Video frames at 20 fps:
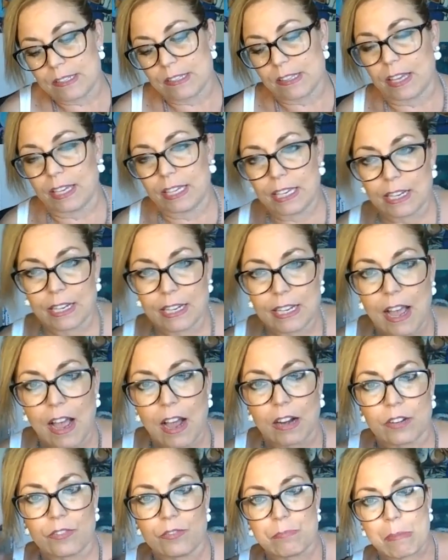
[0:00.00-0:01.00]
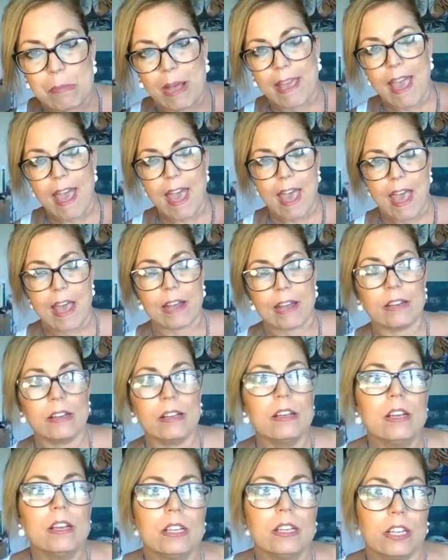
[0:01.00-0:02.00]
is like getting out of my head,